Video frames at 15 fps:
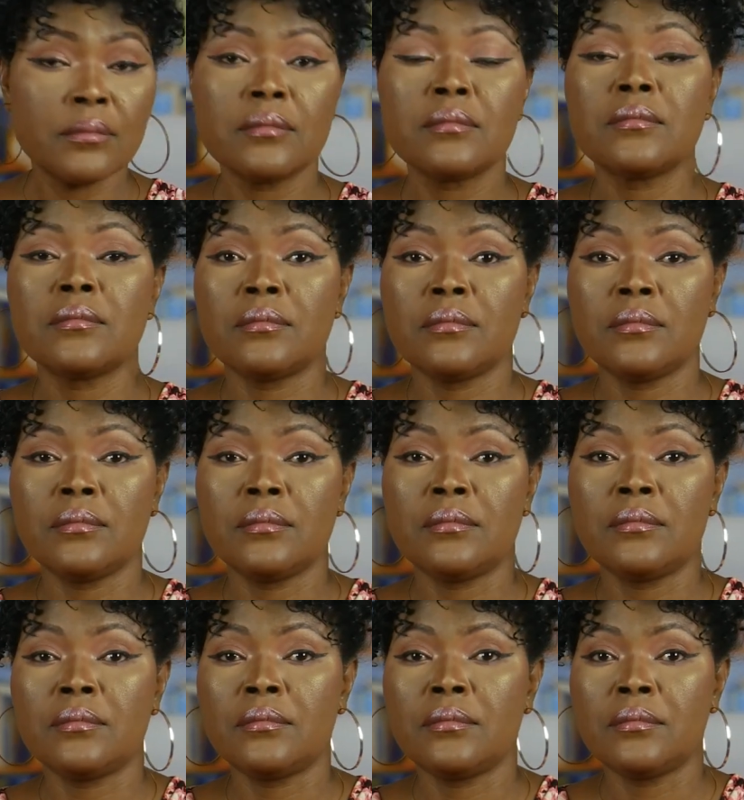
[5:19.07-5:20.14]

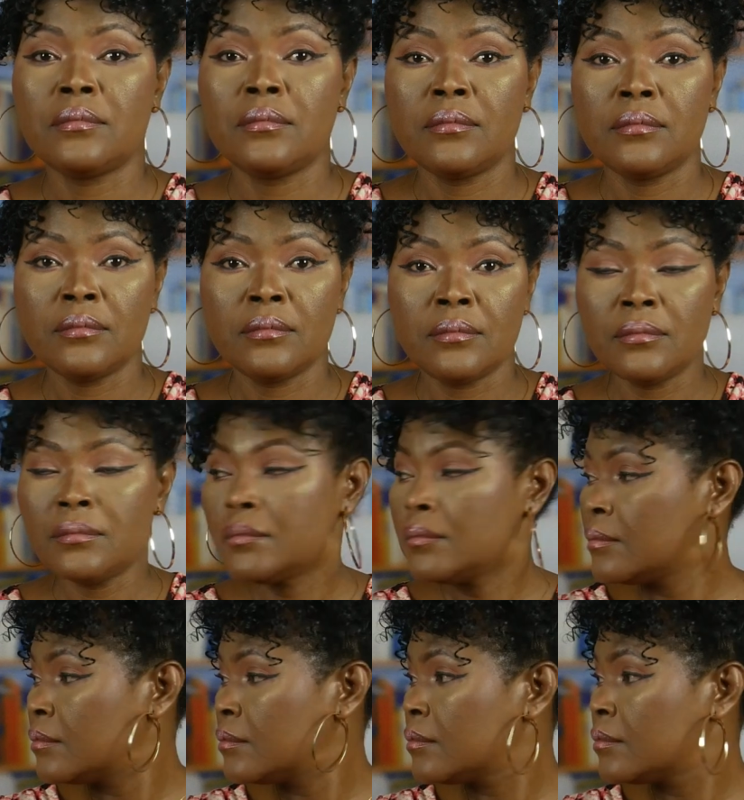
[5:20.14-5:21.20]

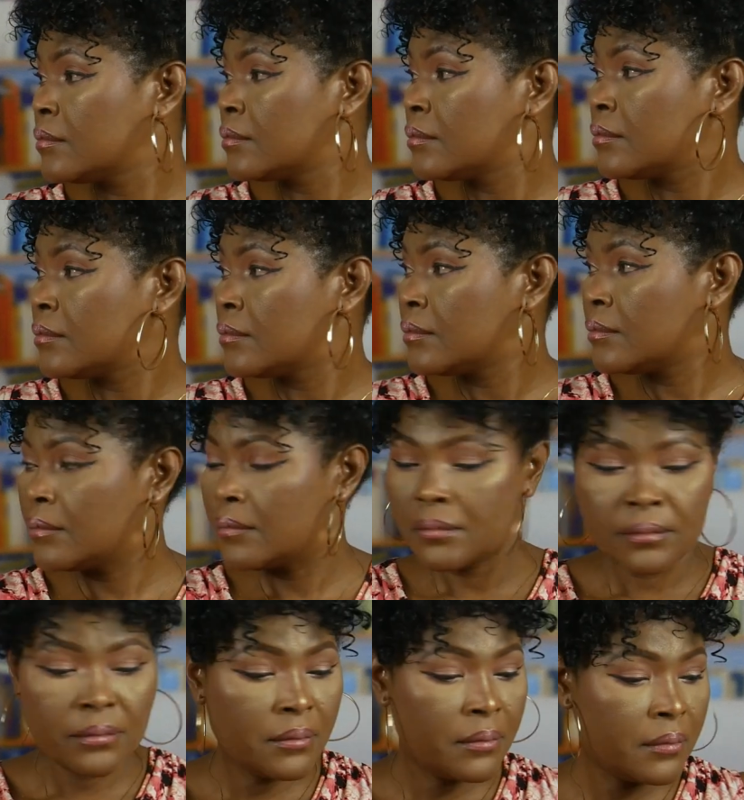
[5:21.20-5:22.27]

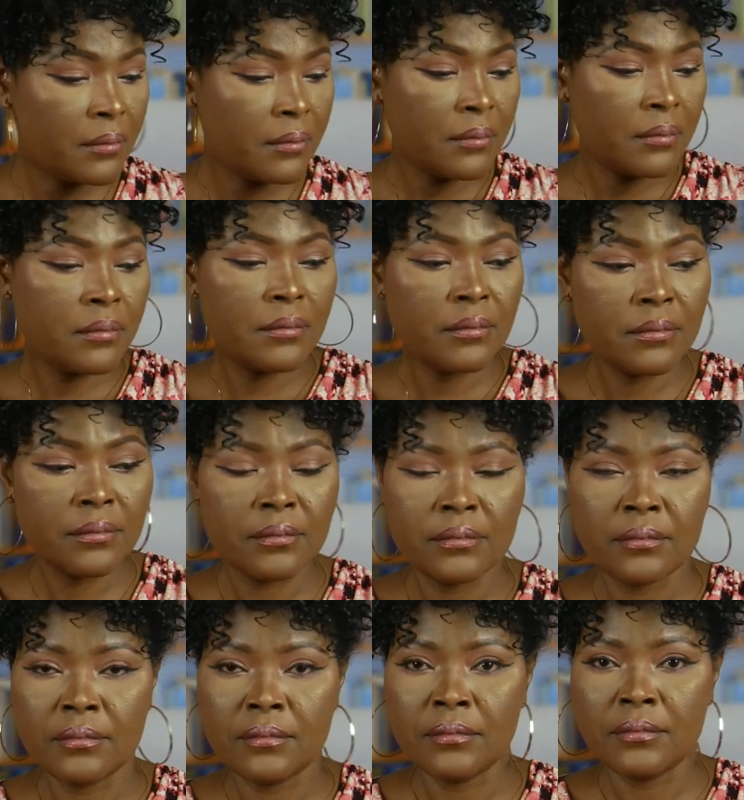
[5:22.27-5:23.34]

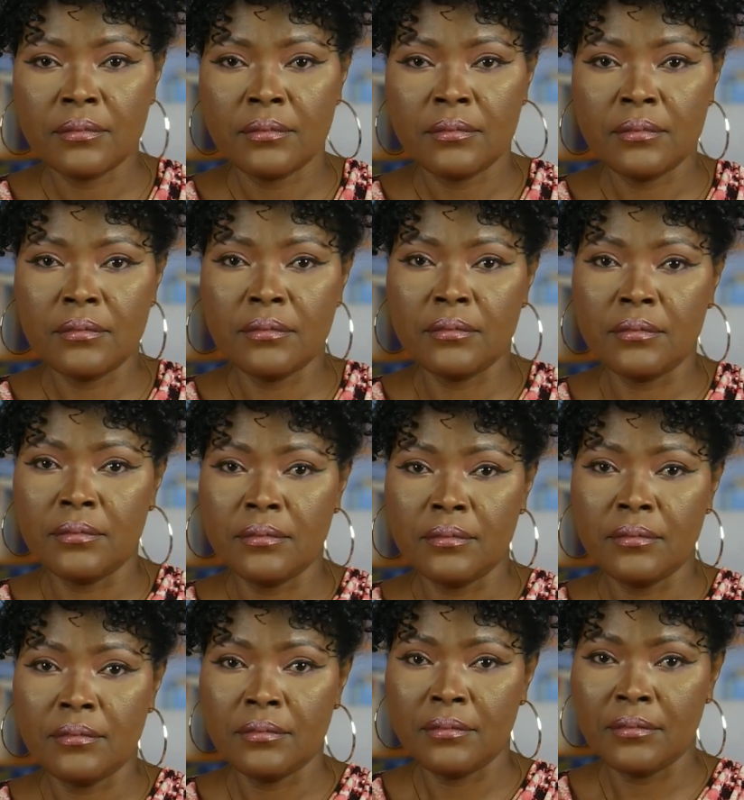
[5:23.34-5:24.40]

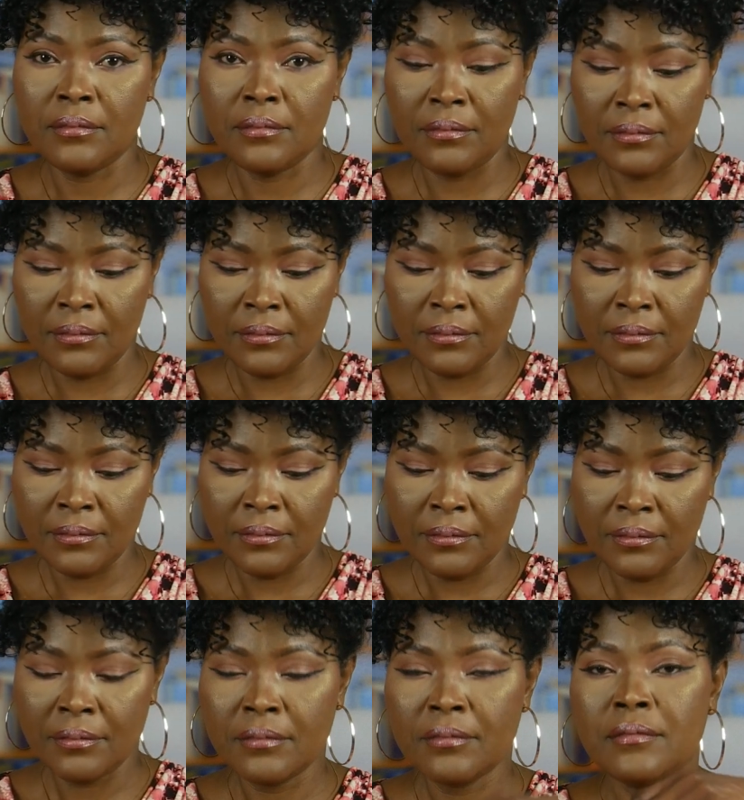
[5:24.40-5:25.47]

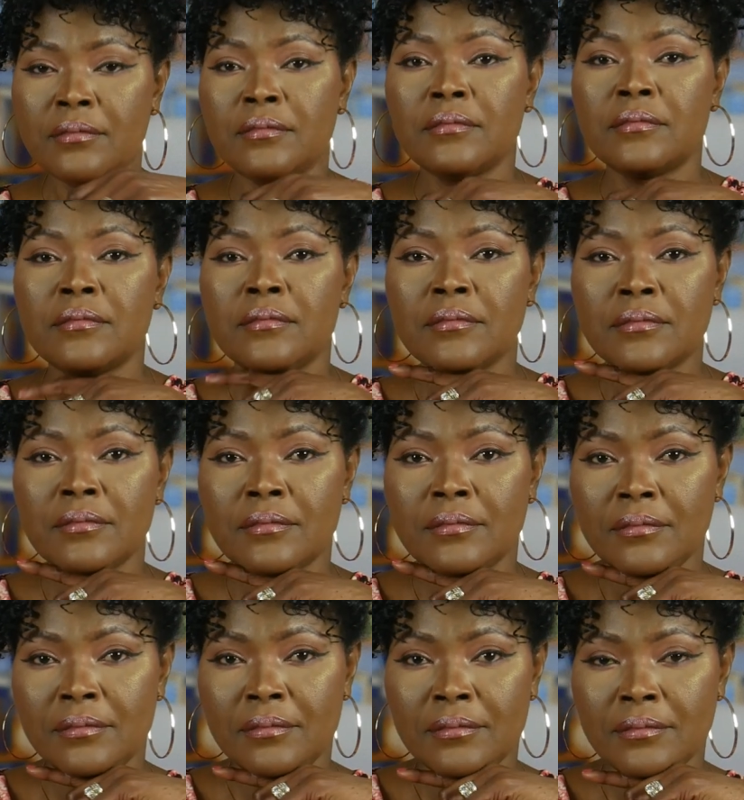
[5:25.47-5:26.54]

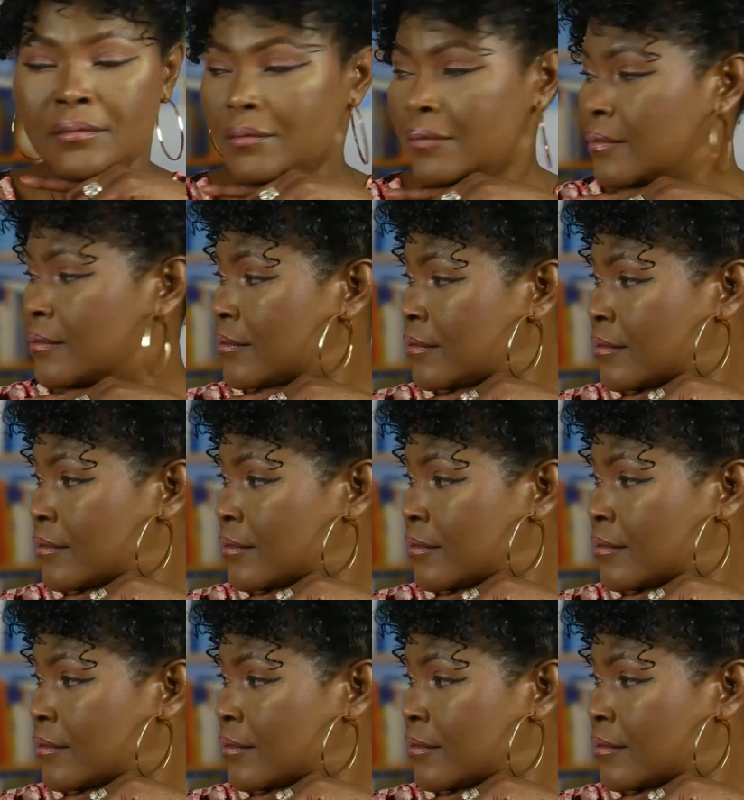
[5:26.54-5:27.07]
(silent)